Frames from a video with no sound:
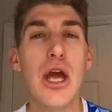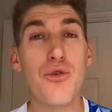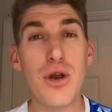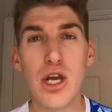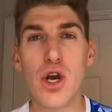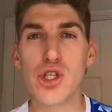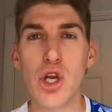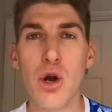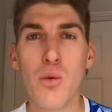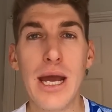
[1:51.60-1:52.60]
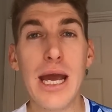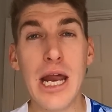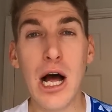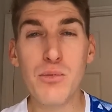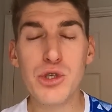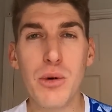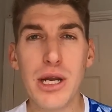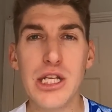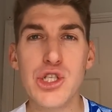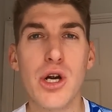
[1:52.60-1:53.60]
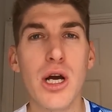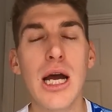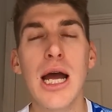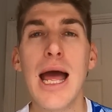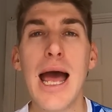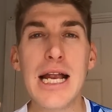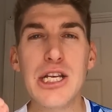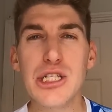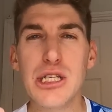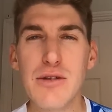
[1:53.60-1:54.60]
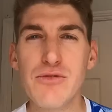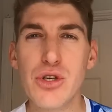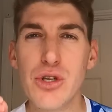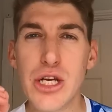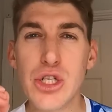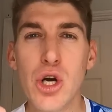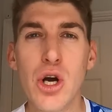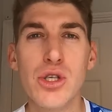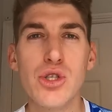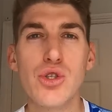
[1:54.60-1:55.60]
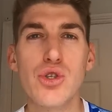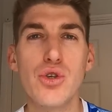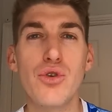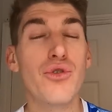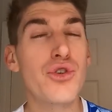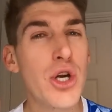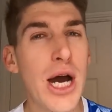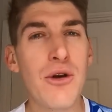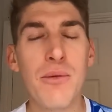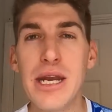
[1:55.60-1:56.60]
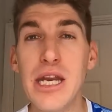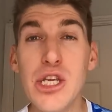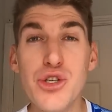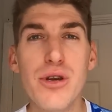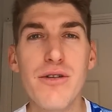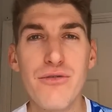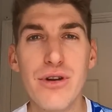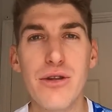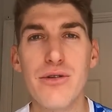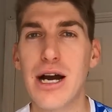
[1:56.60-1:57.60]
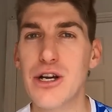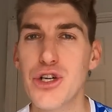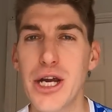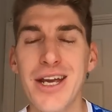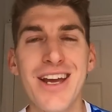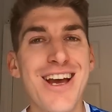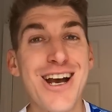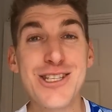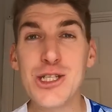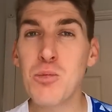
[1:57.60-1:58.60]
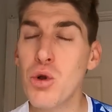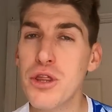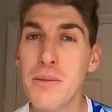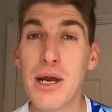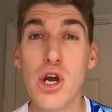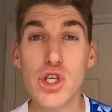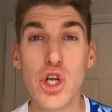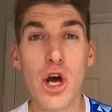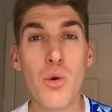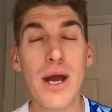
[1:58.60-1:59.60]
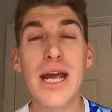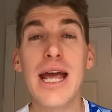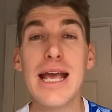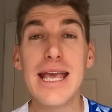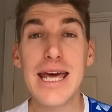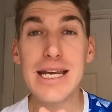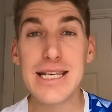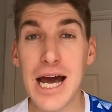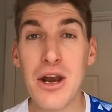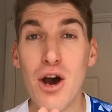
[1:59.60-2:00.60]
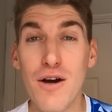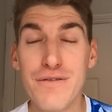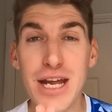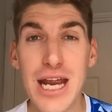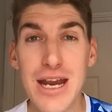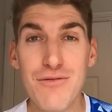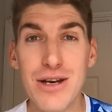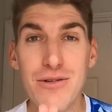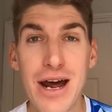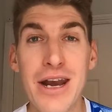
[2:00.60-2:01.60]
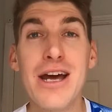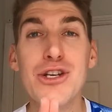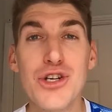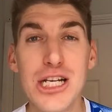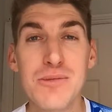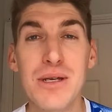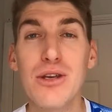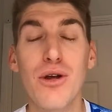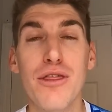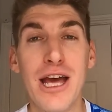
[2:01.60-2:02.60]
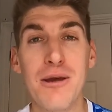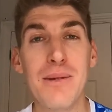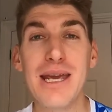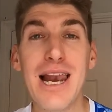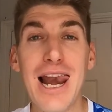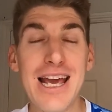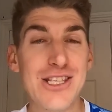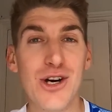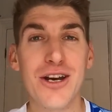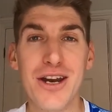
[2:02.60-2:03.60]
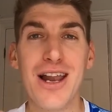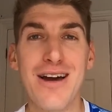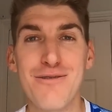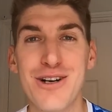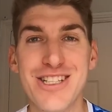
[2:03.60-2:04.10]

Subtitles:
it really goes a long way. It helps your body get stronger and just gives you that chance to try and remain injury-free throughout training. It's a small thing, but it goes a long way. Get it done after every run. Trust me, you'll thank me later on in life for